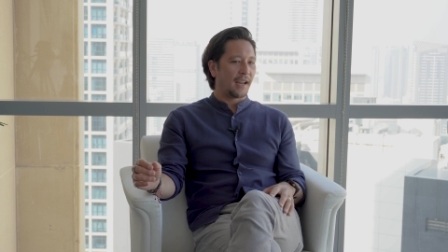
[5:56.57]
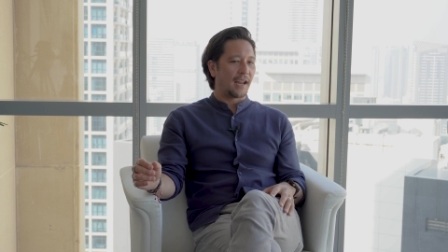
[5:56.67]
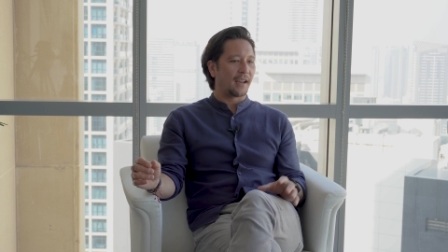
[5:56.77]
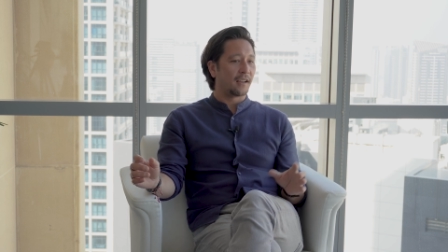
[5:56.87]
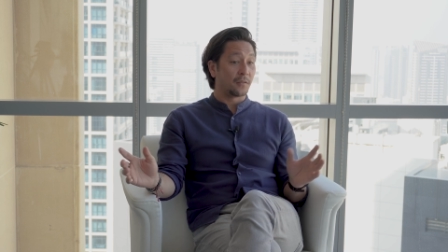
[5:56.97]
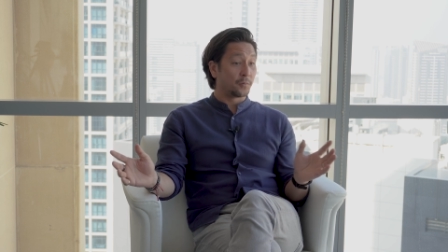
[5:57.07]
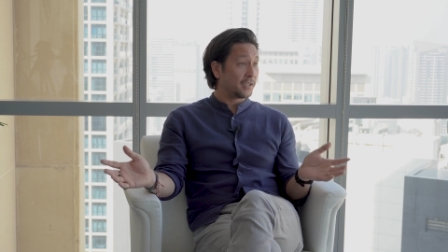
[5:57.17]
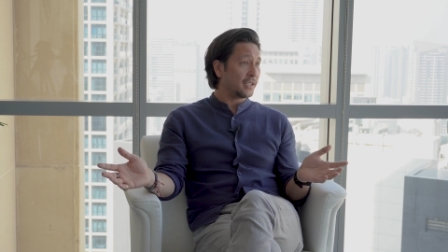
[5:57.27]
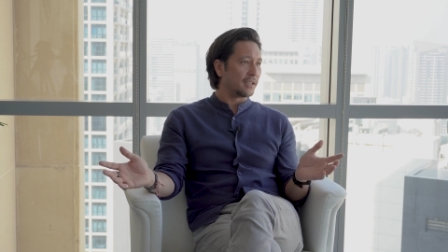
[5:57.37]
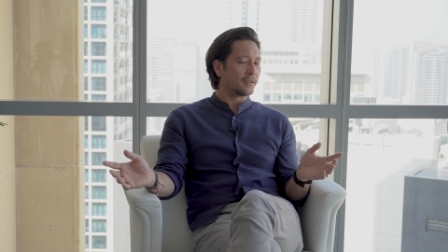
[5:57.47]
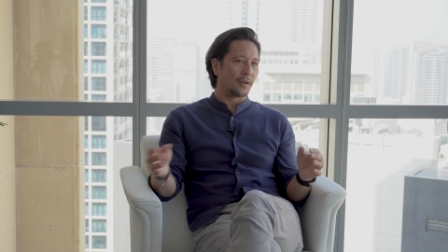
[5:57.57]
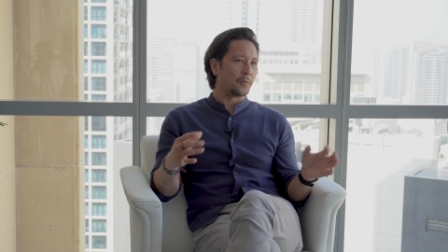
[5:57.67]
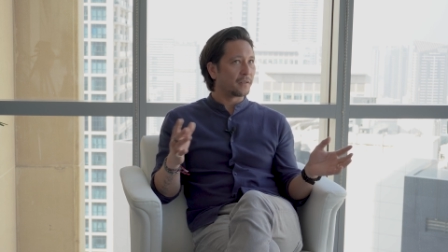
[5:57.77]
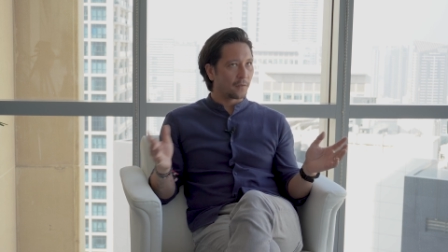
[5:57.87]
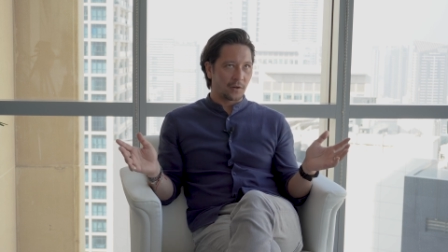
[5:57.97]
And we did it. It
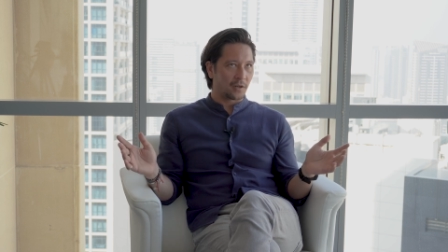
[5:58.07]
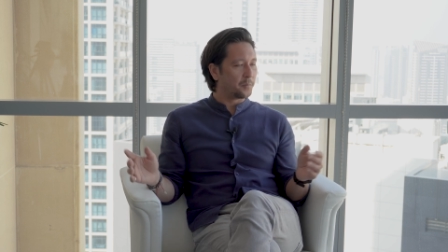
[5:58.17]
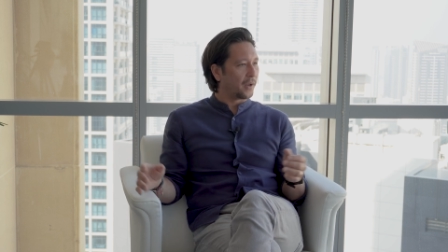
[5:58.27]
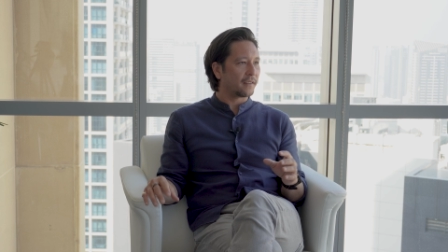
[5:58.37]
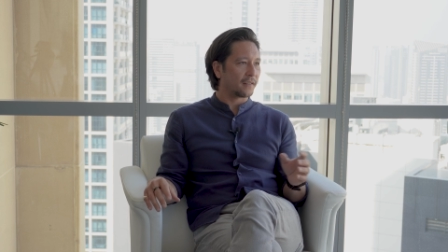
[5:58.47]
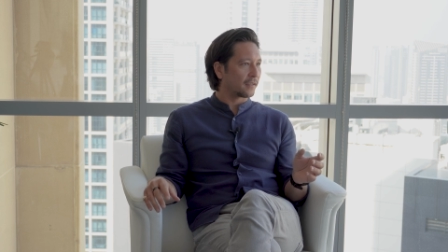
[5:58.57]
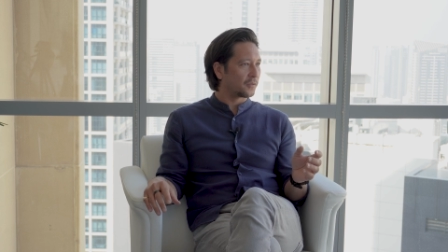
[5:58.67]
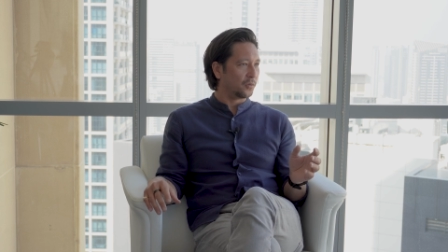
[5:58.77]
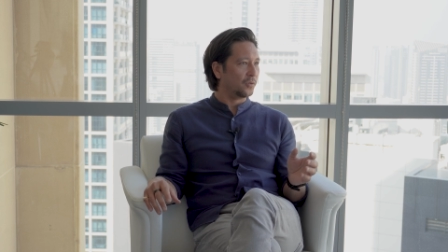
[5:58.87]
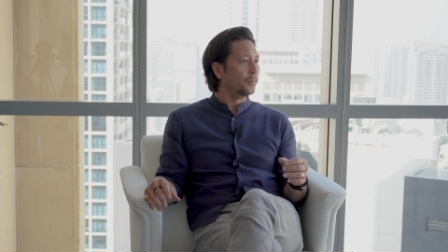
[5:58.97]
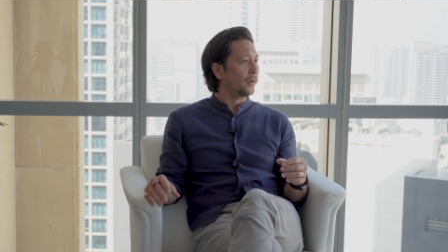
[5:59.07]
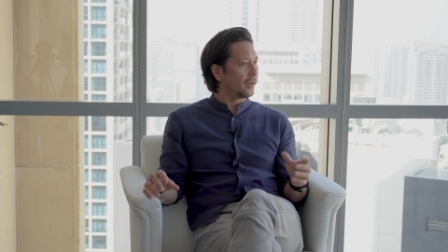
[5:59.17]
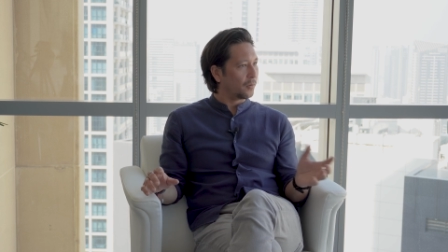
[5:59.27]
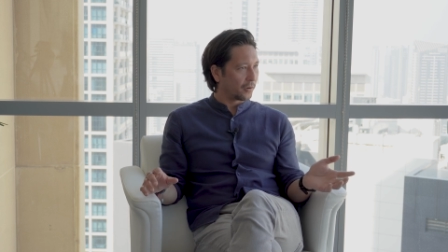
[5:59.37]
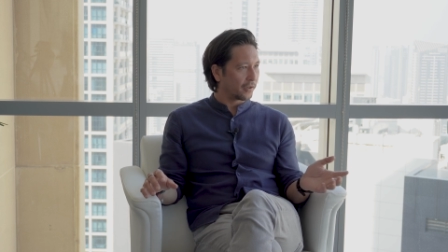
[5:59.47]
was a very basic tool, but
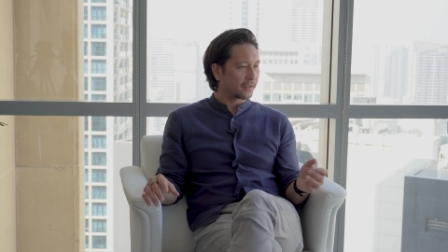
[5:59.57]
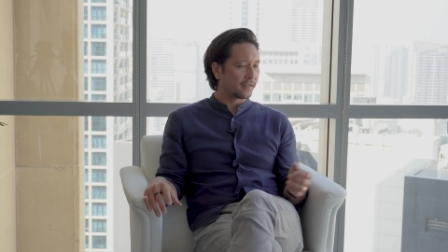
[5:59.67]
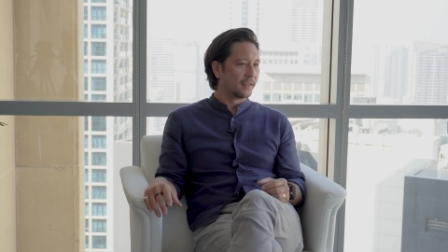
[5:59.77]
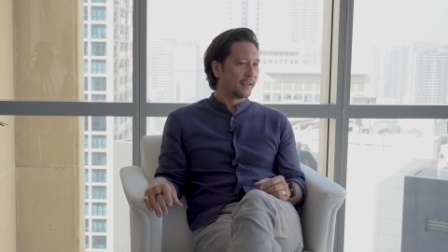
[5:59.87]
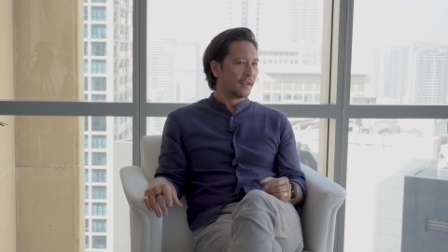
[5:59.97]
it worked.